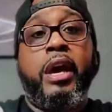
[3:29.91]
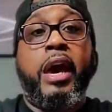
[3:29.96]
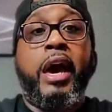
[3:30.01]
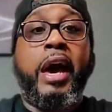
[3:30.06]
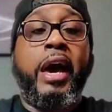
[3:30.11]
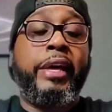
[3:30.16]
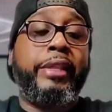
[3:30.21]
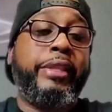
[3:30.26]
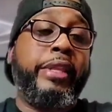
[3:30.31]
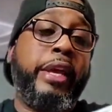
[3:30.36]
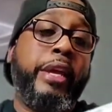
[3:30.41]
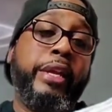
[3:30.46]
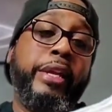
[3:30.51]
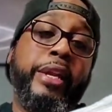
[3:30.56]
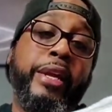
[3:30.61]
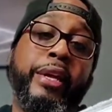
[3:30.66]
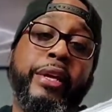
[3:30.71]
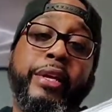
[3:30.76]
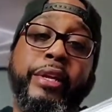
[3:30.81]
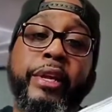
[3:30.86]
I think
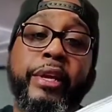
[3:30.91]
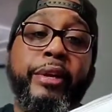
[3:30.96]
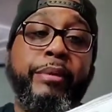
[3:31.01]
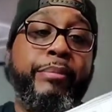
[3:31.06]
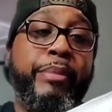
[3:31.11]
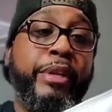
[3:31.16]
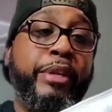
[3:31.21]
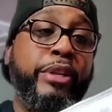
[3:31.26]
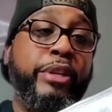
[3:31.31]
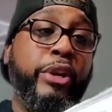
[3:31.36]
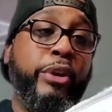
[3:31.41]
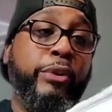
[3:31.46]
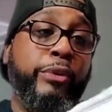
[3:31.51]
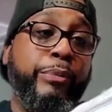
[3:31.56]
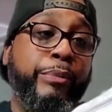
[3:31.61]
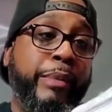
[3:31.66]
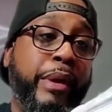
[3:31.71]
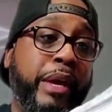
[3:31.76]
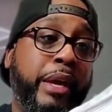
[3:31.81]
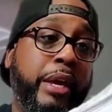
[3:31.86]
they they'll be dope,
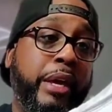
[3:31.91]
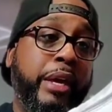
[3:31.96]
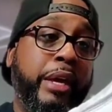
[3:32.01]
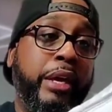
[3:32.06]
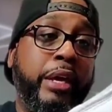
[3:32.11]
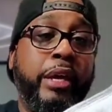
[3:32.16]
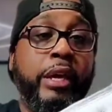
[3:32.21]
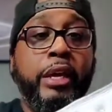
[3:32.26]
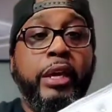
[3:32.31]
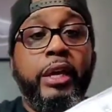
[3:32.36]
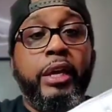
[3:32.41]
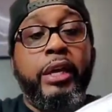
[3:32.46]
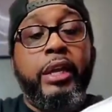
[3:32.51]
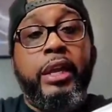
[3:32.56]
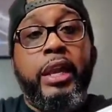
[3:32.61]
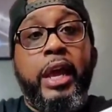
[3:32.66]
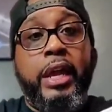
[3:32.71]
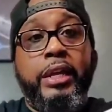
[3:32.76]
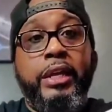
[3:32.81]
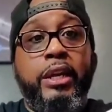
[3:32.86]
man.
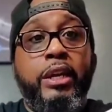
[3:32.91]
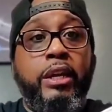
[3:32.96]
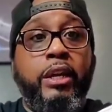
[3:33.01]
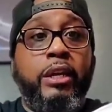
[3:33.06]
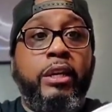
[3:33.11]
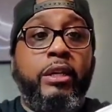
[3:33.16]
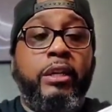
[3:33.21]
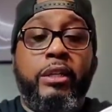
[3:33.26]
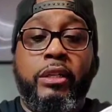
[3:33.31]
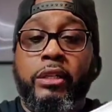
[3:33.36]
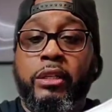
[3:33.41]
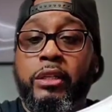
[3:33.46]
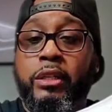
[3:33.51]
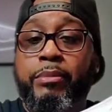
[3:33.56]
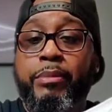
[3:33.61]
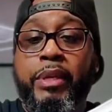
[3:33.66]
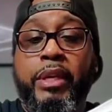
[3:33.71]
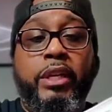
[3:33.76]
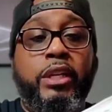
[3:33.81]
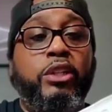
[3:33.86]
Like the uh, let
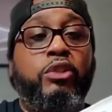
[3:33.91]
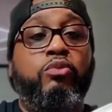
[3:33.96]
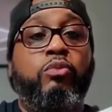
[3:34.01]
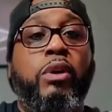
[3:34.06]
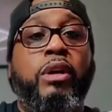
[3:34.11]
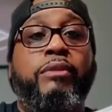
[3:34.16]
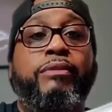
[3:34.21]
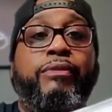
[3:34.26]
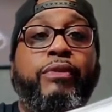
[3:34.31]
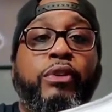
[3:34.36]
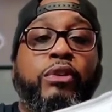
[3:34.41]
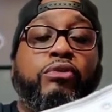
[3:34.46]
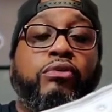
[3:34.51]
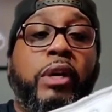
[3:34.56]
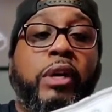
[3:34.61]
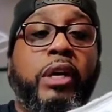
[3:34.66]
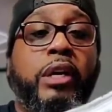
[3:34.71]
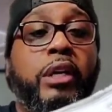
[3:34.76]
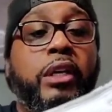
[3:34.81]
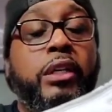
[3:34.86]
me get this one first
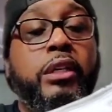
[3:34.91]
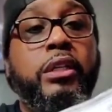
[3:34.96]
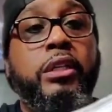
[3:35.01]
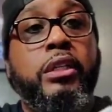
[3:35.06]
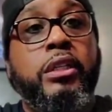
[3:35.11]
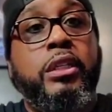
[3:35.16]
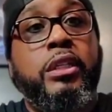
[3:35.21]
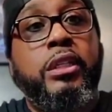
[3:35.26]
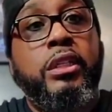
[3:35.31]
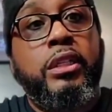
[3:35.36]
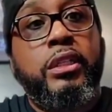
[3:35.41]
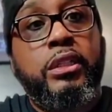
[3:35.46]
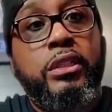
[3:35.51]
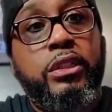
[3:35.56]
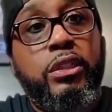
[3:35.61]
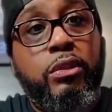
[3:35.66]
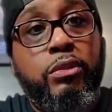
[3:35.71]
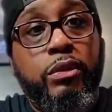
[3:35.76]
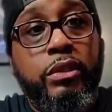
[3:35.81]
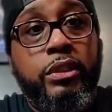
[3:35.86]
right here.
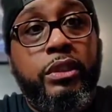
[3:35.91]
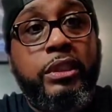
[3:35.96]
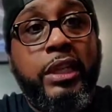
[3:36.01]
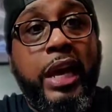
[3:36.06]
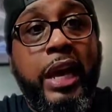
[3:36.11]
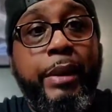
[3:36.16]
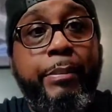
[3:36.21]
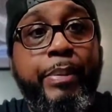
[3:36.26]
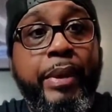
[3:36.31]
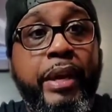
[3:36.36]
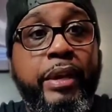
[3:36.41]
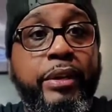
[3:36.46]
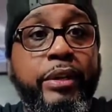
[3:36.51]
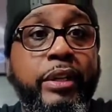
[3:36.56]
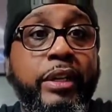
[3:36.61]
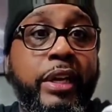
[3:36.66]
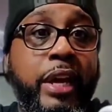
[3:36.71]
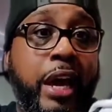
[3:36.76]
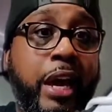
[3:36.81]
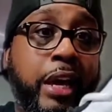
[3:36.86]
So your side panel,
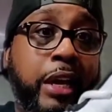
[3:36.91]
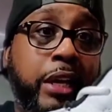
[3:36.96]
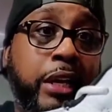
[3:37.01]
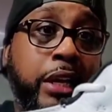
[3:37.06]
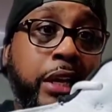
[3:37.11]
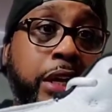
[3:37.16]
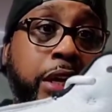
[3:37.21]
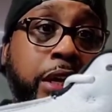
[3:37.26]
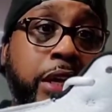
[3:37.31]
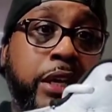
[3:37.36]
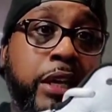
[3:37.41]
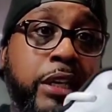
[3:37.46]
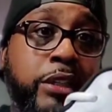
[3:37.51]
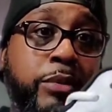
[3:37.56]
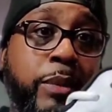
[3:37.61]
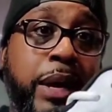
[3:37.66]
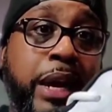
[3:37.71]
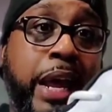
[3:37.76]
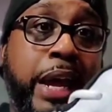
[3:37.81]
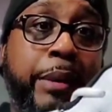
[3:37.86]
you got that's
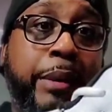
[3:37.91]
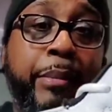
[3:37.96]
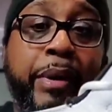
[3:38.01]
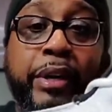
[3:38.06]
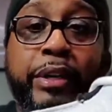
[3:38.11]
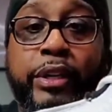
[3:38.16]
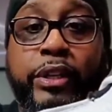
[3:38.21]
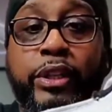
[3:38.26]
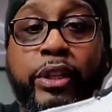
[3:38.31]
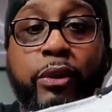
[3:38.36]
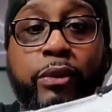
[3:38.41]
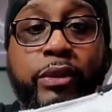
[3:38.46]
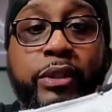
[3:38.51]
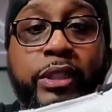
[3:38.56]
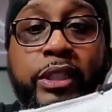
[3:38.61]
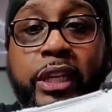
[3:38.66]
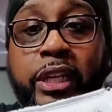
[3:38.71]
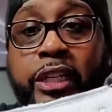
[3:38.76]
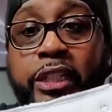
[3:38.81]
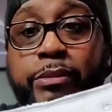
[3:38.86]
what I like about the
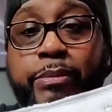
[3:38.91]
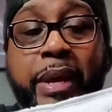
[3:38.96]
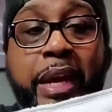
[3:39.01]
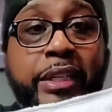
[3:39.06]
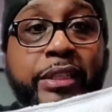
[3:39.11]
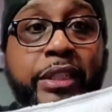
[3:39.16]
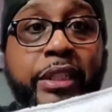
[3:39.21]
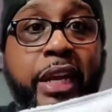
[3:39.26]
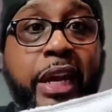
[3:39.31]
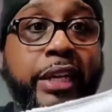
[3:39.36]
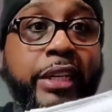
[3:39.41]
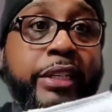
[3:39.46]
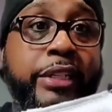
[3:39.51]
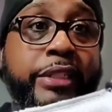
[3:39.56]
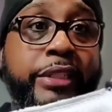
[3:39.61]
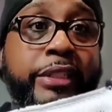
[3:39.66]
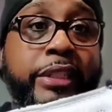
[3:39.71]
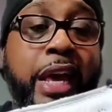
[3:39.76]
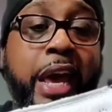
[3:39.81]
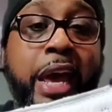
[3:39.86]
13s, man. I just like the
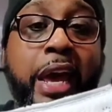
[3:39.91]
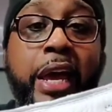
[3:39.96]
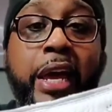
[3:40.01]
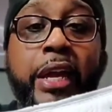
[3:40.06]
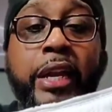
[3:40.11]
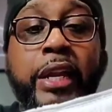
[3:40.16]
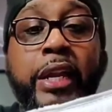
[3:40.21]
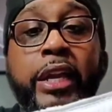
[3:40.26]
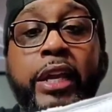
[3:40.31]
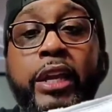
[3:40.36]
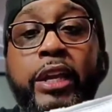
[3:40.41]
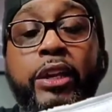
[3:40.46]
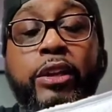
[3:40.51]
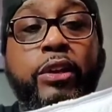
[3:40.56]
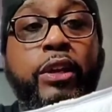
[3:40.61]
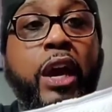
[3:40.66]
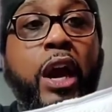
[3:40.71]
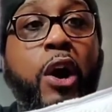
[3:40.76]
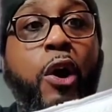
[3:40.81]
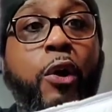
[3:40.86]
design. You
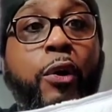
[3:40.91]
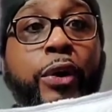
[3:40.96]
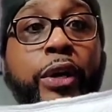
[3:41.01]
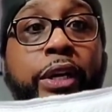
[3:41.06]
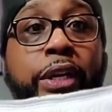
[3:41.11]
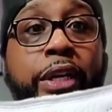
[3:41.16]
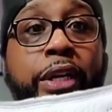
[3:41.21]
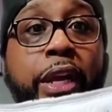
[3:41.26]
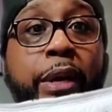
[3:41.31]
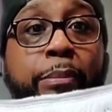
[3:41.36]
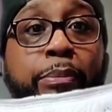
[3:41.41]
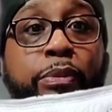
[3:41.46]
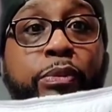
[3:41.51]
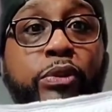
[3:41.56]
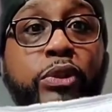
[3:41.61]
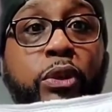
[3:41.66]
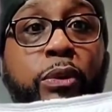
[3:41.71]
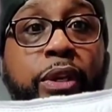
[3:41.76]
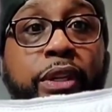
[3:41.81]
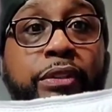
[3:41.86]
got all the dimples
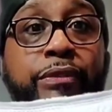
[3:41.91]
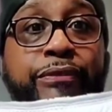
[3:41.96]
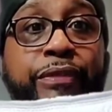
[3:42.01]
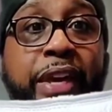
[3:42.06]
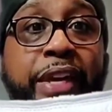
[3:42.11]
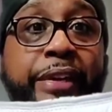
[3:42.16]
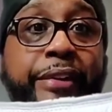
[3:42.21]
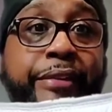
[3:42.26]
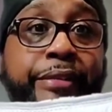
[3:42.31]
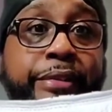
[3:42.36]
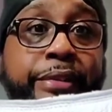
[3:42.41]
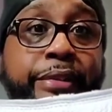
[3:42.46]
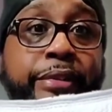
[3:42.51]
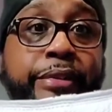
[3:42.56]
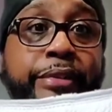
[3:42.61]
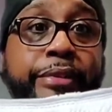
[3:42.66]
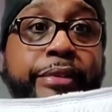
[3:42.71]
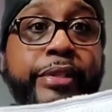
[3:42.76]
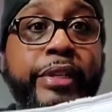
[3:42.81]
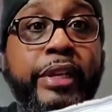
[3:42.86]
on his face. You know
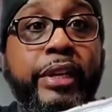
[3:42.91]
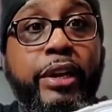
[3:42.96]
what I'm saying?